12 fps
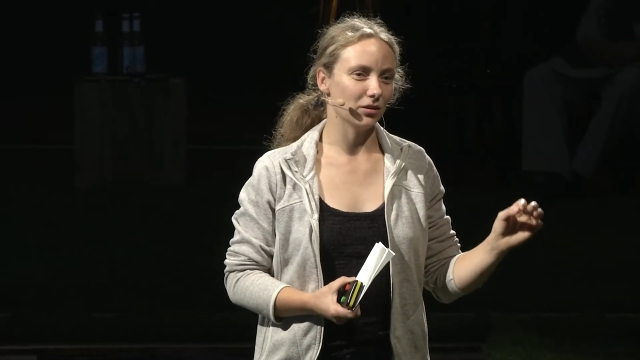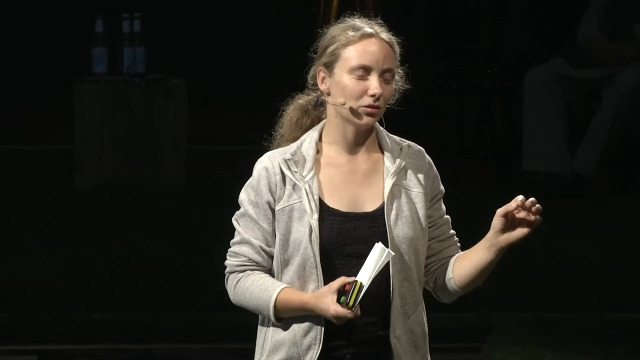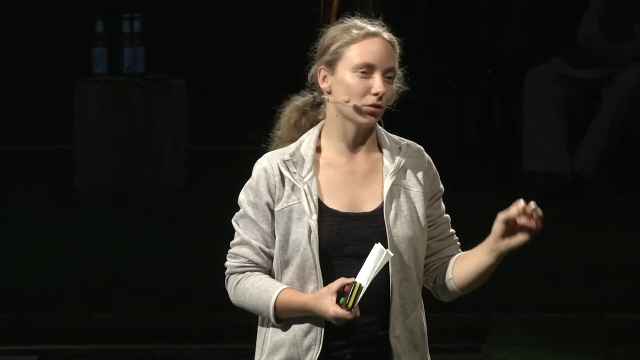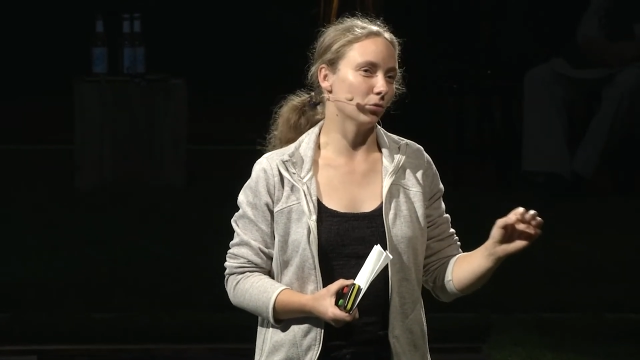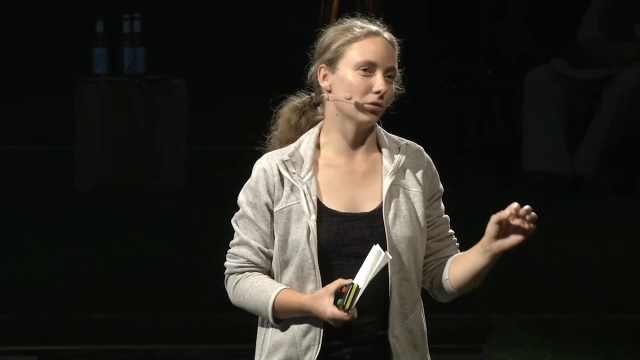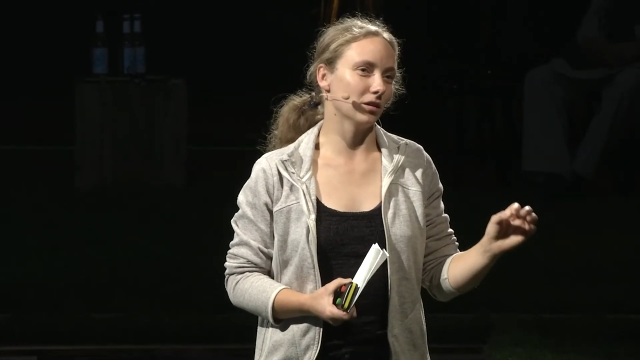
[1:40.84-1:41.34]

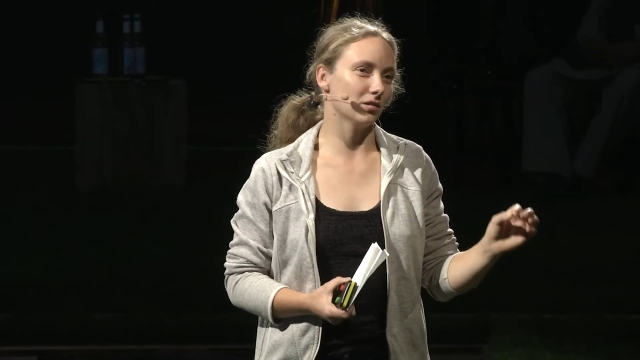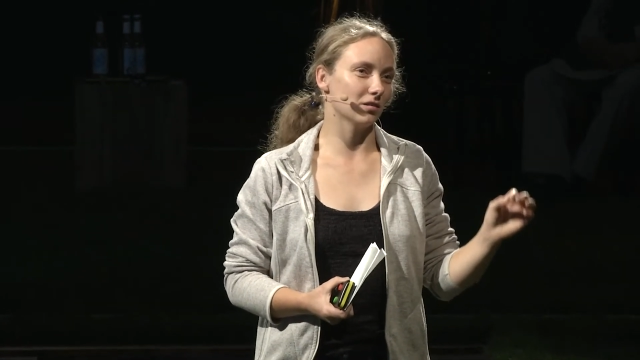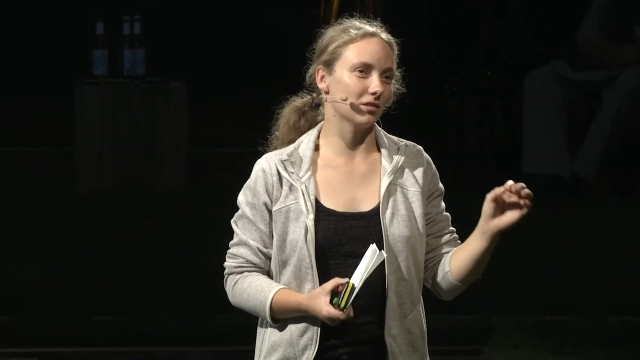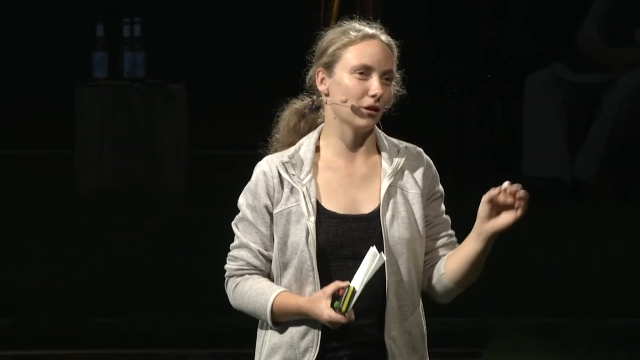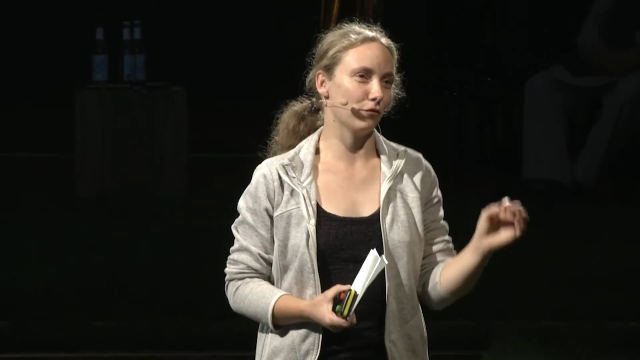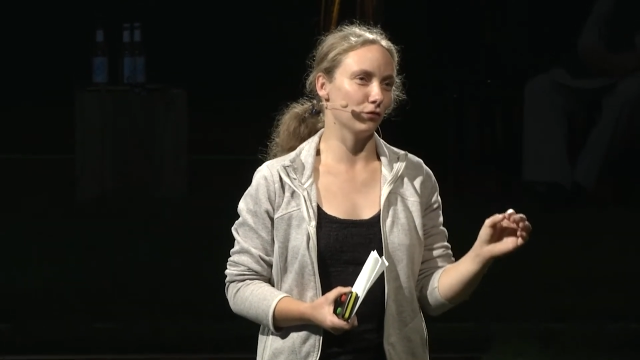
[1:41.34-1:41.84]
So this
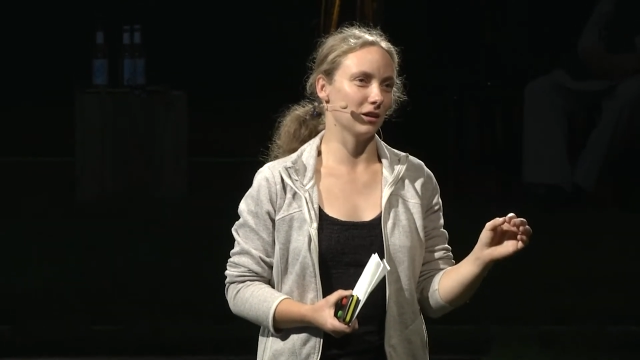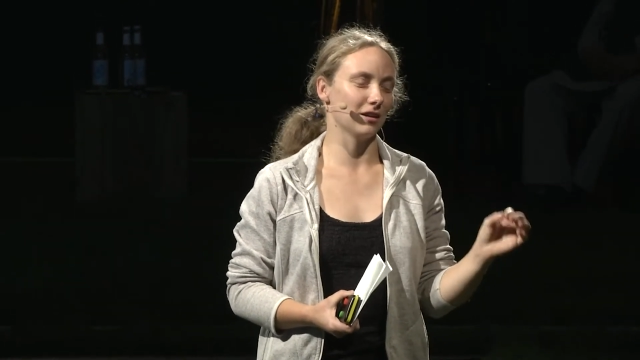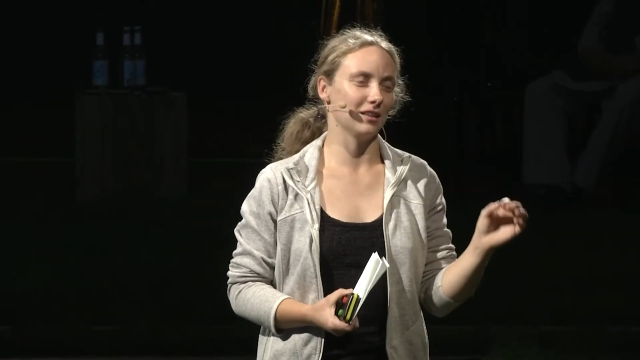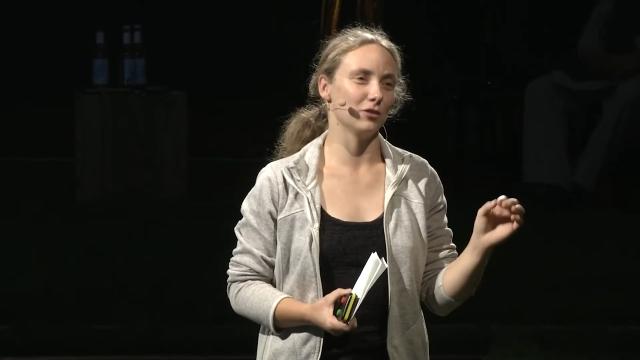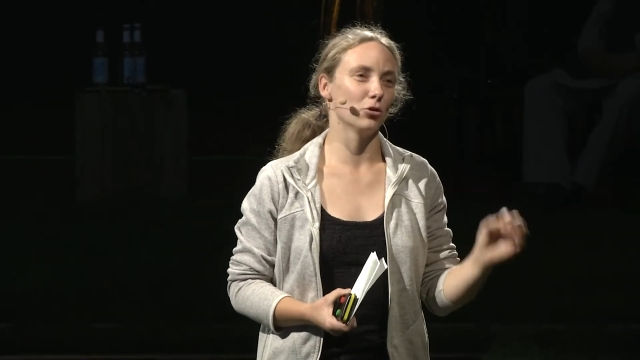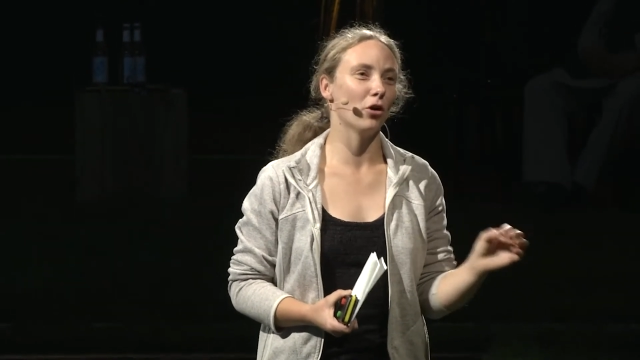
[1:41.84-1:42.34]
is
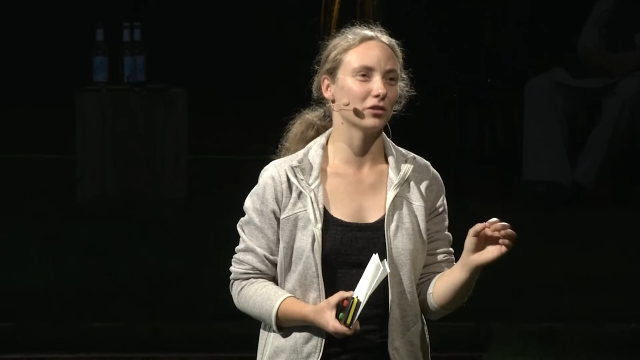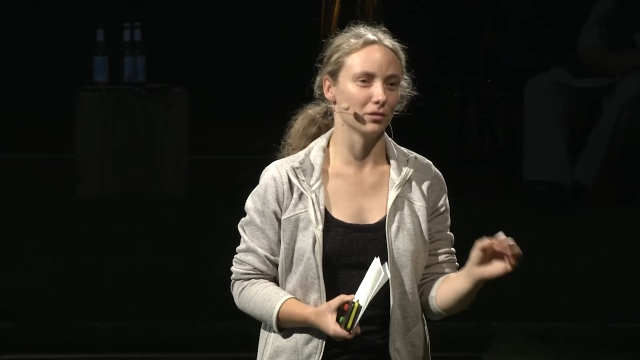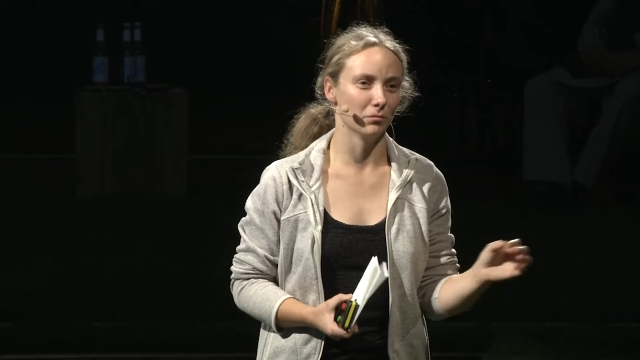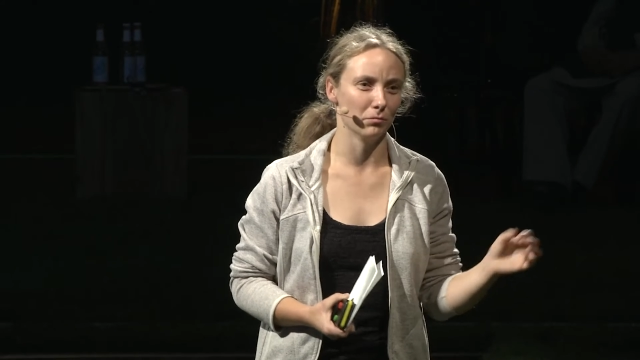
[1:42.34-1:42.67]
definitely not an